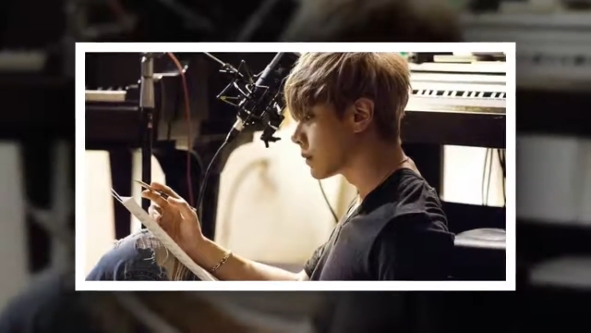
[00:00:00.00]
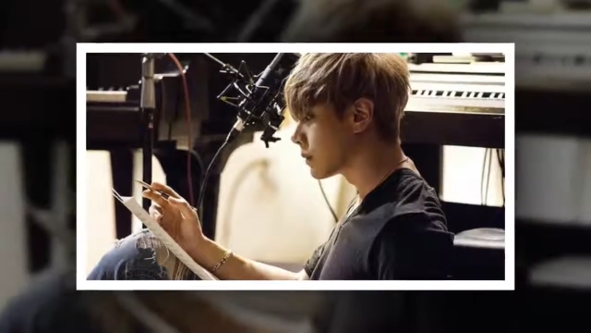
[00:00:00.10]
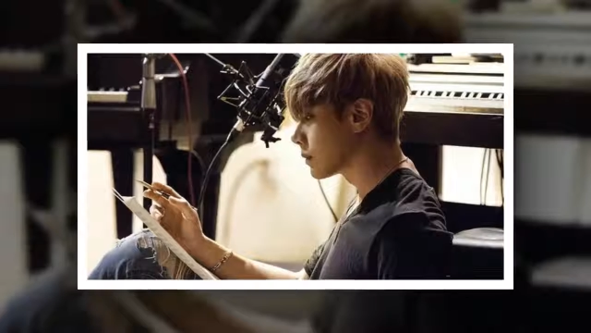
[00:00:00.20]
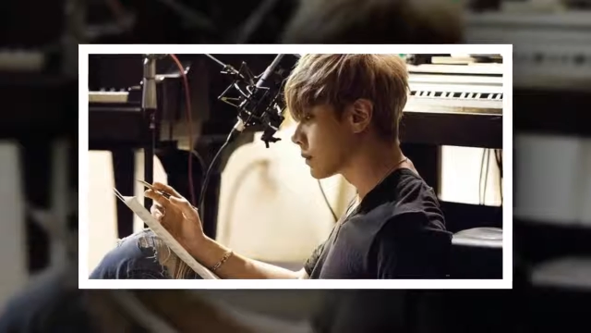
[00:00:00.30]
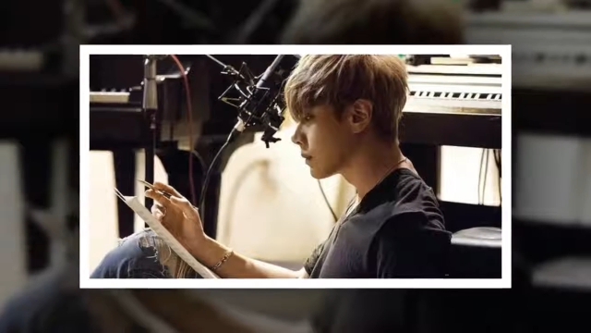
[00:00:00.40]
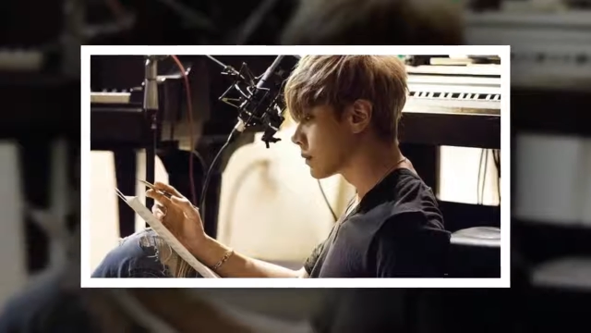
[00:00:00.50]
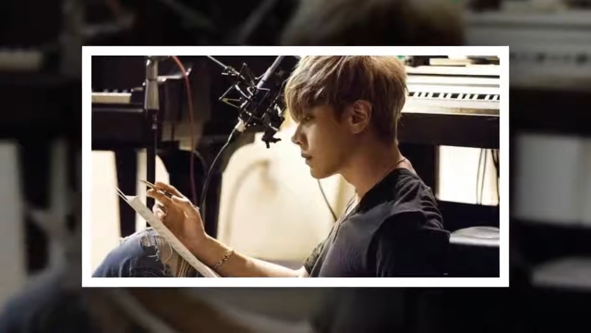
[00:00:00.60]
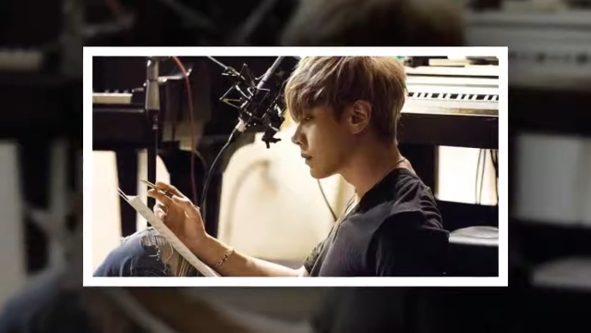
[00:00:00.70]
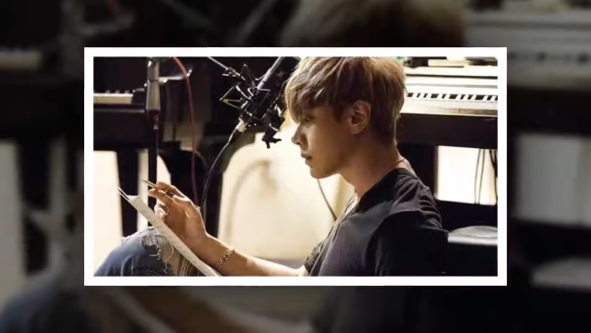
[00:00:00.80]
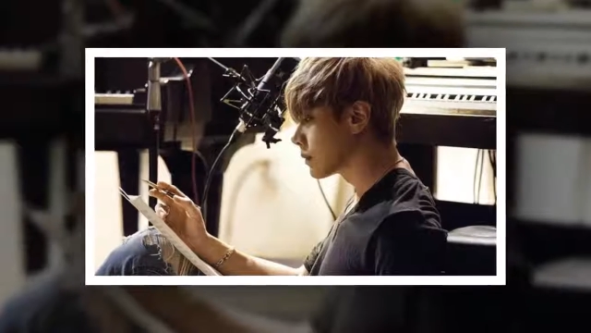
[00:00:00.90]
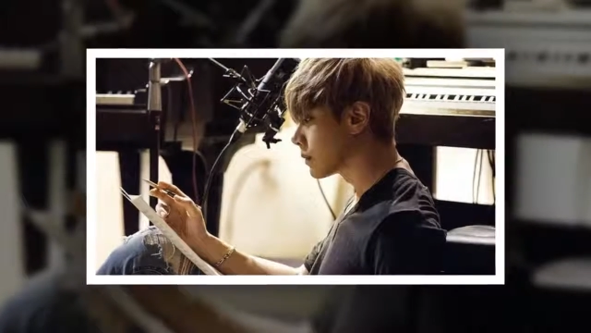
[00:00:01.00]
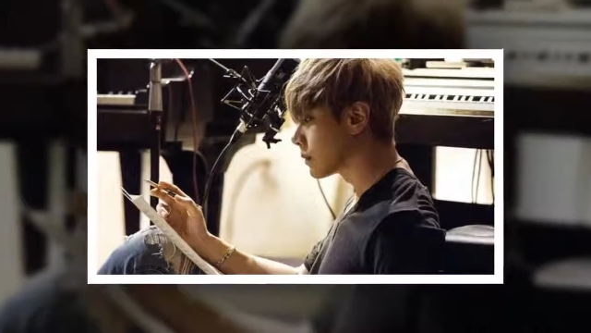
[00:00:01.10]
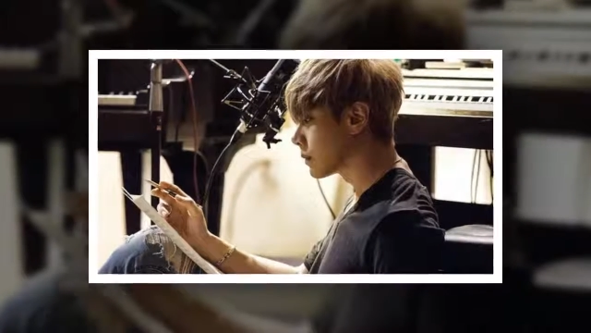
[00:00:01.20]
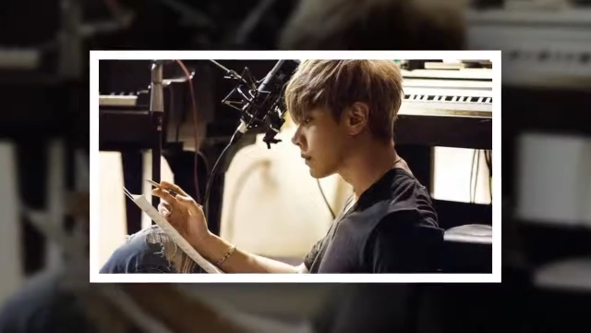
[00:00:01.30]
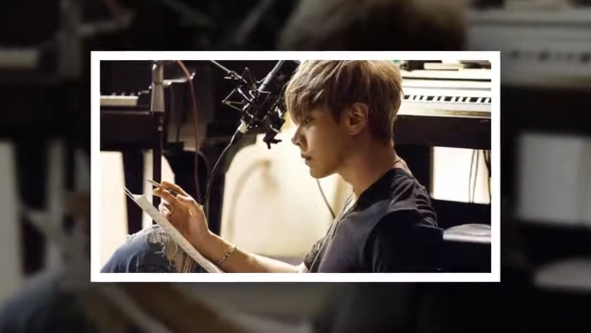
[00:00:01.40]

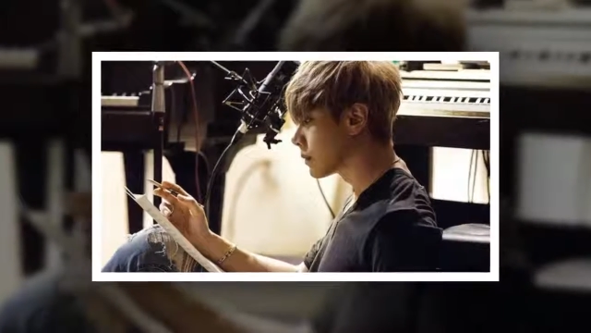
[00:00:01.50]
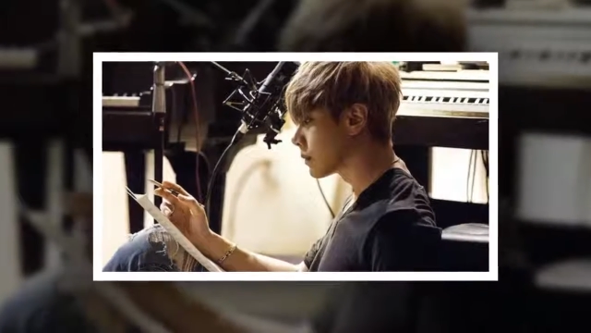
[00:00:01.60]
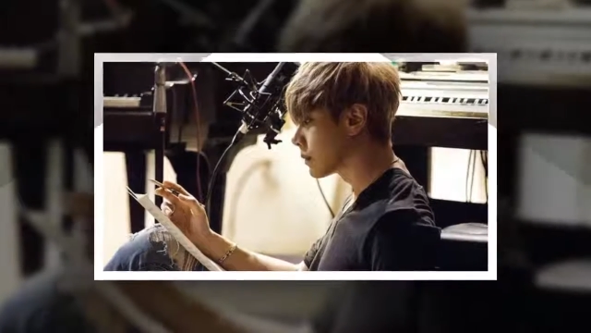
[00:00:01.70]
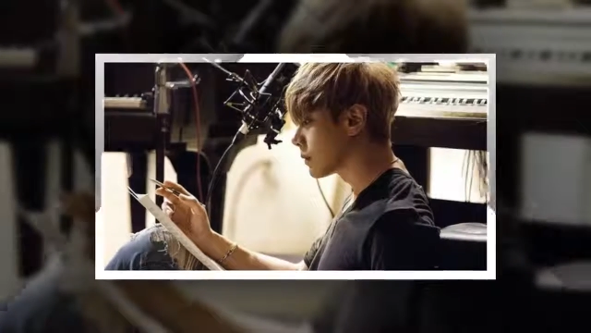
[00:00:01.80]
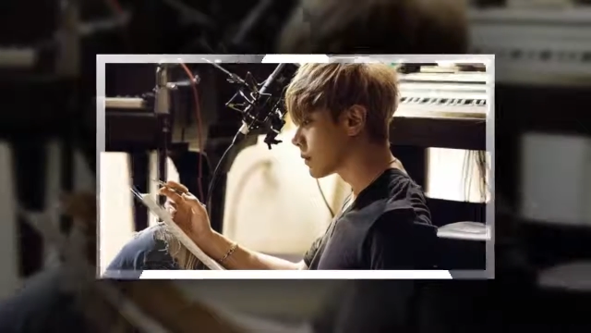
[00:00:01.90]
Nothing is said.